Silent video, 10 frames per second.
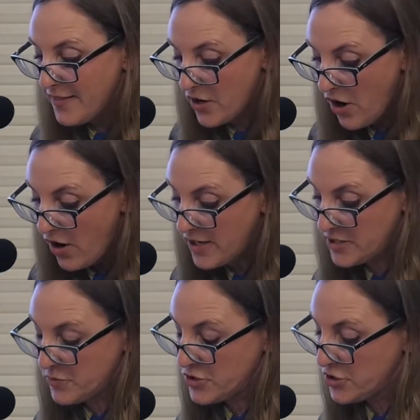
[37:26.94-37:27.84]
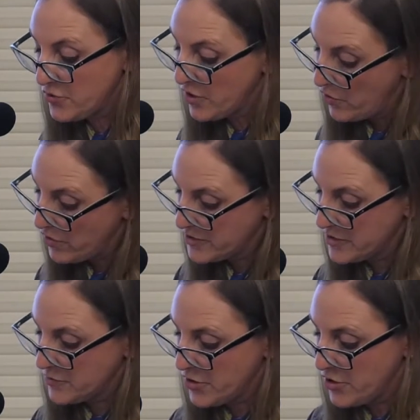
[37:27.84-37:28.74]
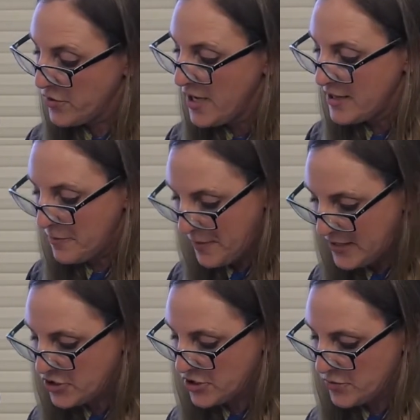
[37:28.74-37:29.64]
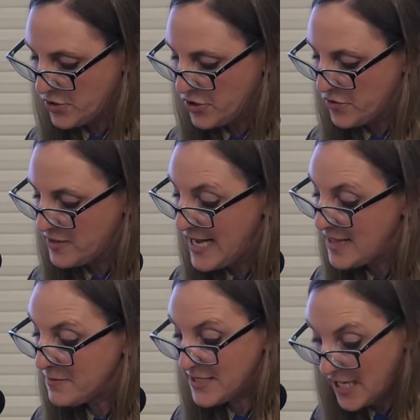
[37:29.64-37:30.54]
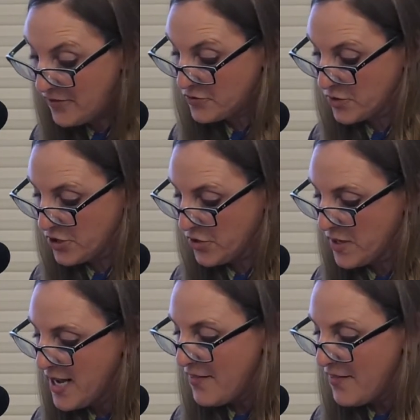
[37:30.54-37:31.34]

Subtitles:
their harness was new, their horses were new, their pictures were new, they themselves were new.